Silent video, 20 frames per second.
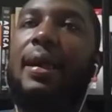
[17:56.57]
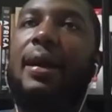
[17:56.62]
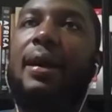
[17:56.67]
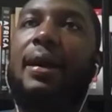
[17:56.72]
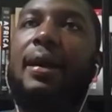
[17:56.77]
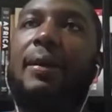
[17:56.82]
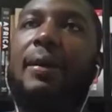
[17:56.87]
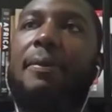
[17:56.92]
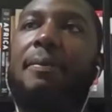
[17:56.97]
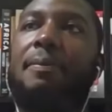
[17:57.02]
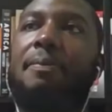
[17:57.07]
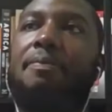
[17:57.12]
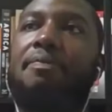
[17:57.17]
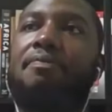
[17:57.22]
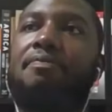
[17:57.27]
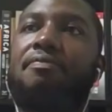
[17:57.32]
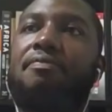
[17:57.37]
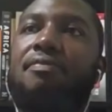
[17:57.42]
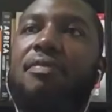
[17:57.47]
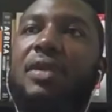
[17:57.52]

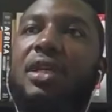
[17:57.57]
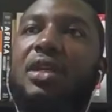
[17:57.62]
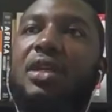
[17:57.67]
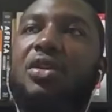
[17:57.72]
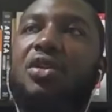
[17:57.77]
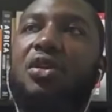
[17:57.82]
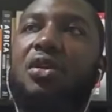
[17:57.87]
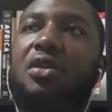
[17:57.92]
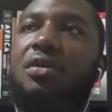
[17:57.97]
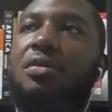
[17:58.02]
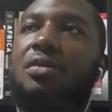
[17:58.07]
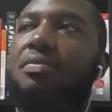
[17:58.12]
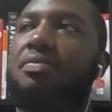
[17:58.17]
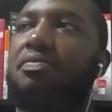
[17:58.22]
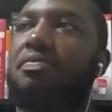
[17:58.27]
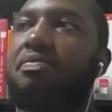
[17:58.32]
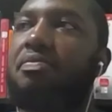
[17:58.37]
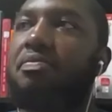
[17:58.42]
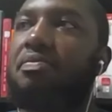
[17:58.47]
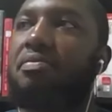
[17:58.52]
So
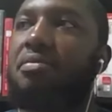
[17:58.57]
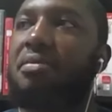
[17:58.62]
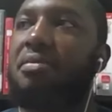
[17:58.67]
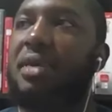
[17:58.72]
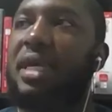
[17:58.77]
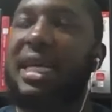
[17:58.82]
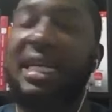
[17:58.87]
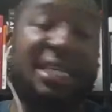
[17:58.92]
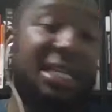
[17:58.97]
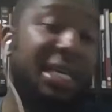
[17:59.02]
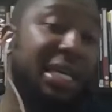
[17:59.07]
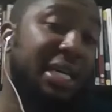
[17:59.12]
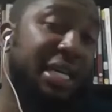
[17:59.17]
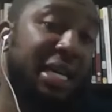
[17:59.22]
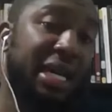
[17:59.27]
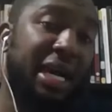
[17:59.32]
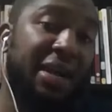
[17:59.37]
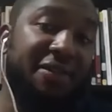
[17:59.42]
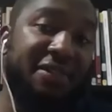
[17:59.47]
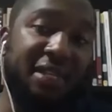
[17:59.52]
a day
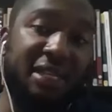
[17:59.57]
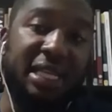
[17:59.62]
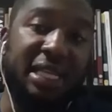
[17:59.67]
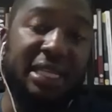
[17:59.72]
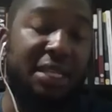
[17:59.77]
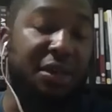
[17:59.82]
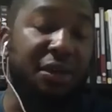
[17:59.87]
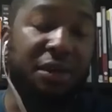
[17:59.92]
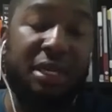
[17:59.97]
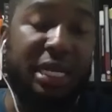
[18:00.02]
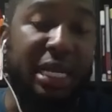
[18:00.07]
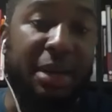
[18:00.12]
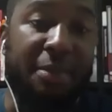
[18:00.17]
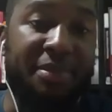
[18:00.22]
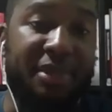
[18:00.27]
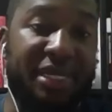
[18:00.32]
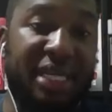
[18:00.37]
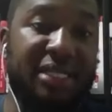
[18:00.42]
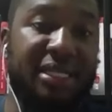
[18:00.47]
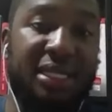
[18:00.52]
after that they were
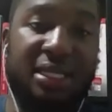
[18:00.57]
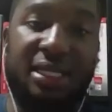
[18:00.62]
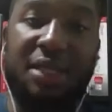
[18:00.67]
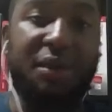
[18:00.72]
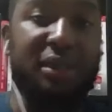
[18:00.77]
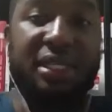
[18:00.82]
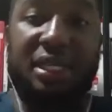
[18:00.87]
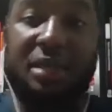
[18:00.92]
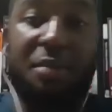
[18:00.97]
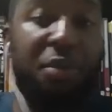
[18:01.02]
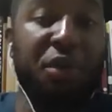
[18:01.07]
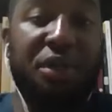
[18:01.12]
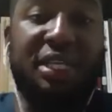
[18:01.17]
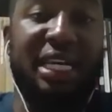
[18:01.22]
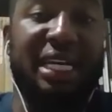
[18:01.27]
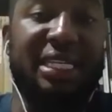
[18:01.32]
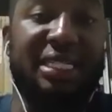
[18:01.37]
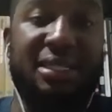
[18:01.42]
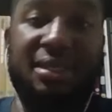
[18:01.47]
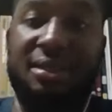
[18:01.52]
abducted, there was a report
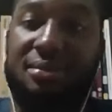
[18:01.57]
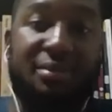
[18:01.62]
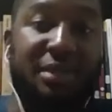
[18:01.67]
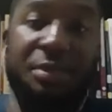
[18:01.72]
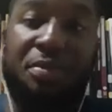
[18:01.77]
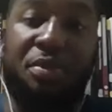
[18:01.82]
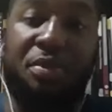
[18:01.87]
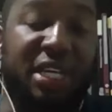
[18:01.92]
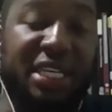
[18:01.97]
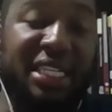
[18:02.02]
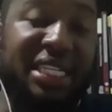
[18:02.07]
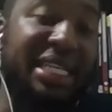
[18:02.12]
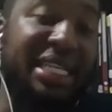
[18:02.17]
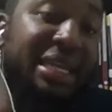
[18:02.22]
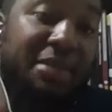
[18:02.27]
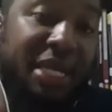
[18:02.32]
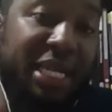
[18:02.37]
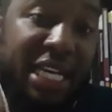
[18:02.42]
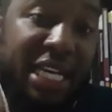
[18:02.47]
that the police had them in